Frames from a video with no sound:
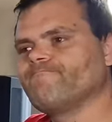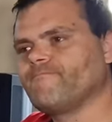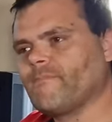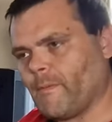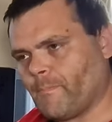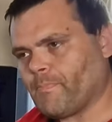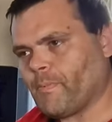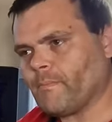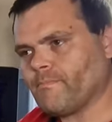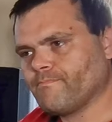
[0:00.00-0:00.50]

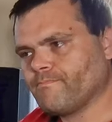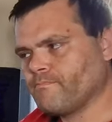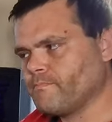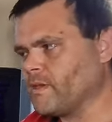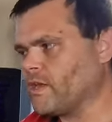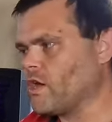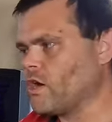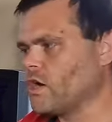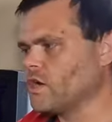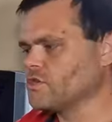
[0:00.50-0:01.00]
Yep.
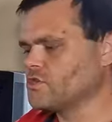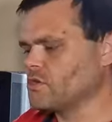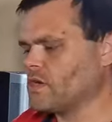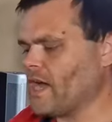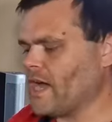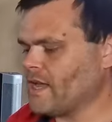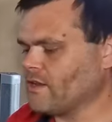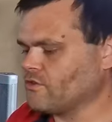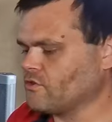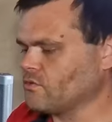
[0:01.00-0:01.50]
Because you
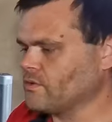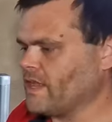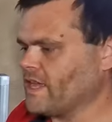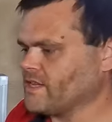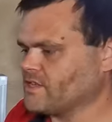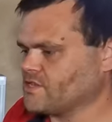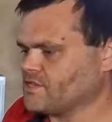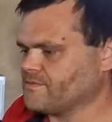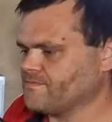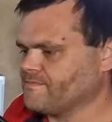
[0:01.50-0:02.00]
can't do
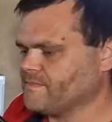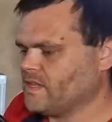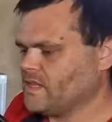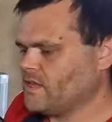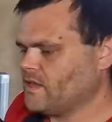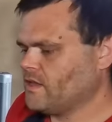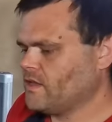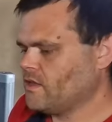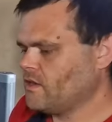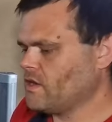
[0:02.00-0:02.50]
this.
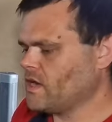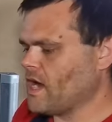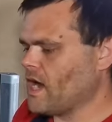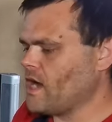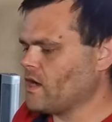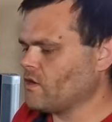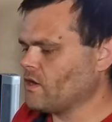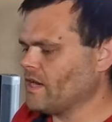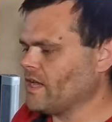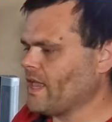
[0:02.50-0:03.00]
You
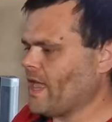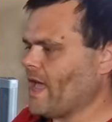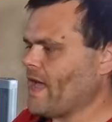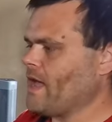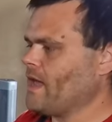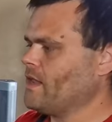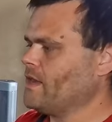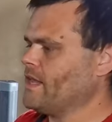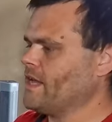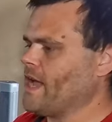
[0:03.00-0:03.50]
can't go like
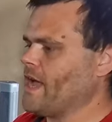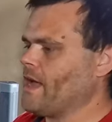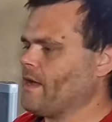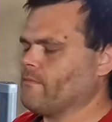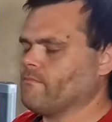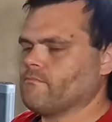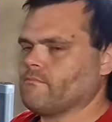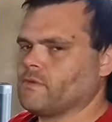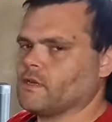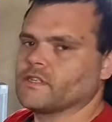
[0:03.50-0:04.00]
that and like
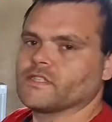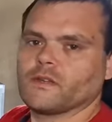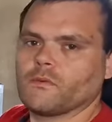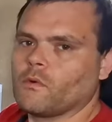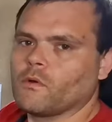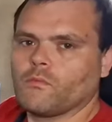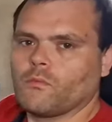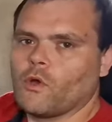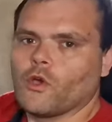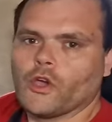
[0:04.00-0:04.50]
that. Because it
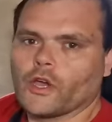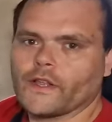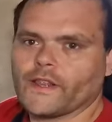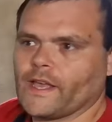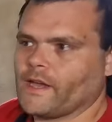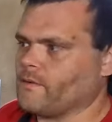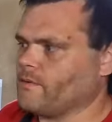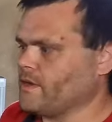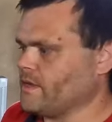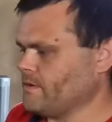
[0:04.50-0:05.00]
won't work
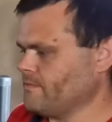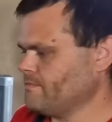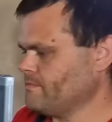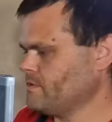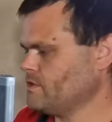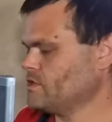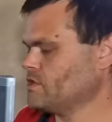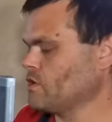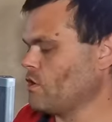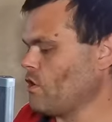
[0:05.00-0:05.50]
that way.
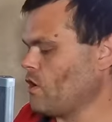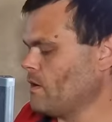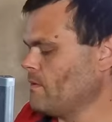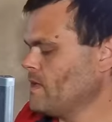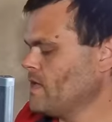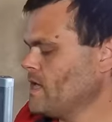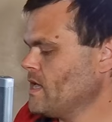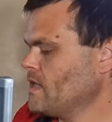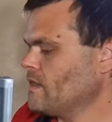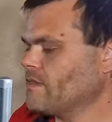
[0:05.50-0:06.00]
So,
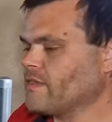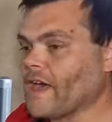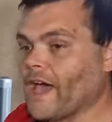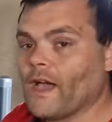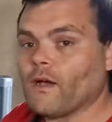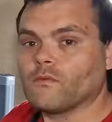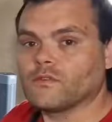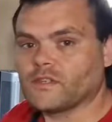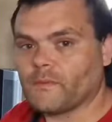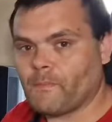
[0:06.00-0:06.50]

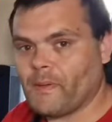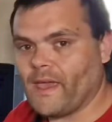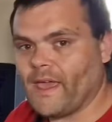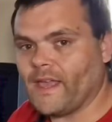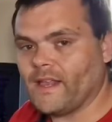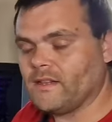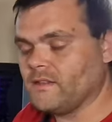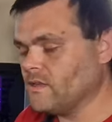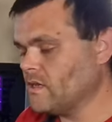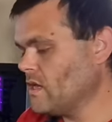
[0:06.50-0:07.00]
that was a
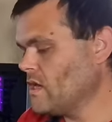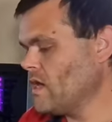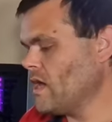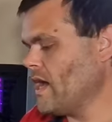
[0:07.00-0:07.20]
pain.